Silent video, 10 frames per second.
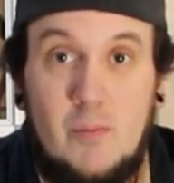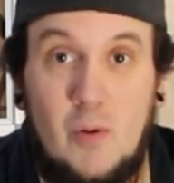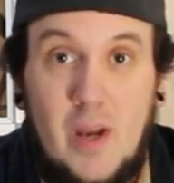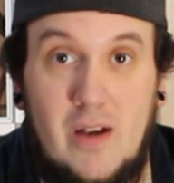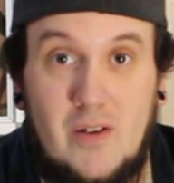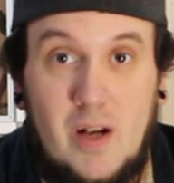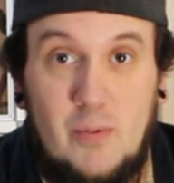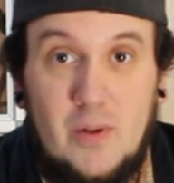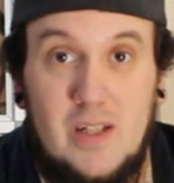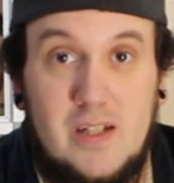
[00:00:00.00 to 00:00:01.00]
But we have a
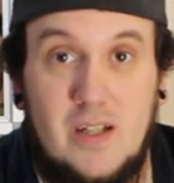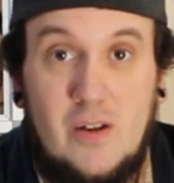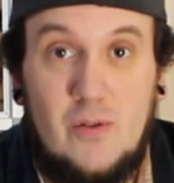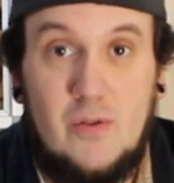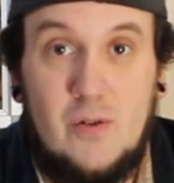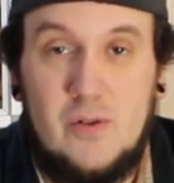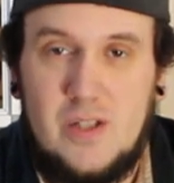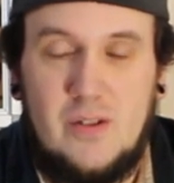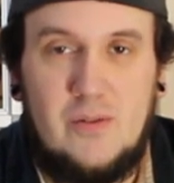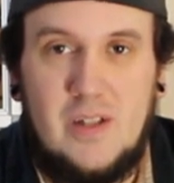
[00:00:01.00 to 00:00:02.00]
couple of these to go through,
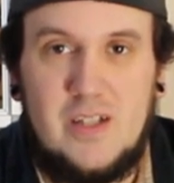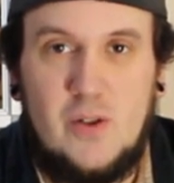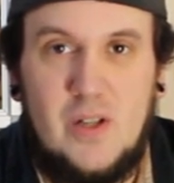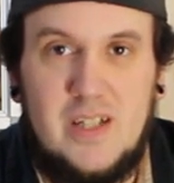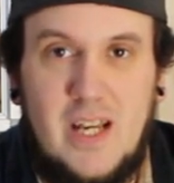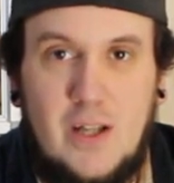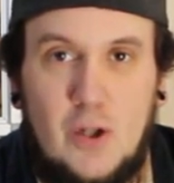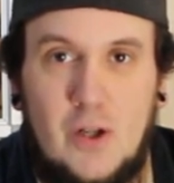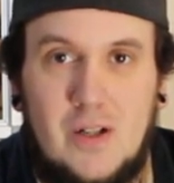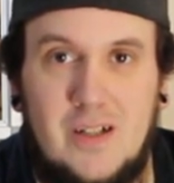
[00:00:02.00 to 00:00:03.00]
so let's go ahead and take a
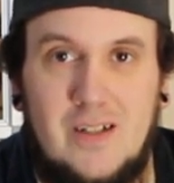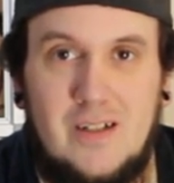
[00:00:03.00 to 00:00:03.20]
look.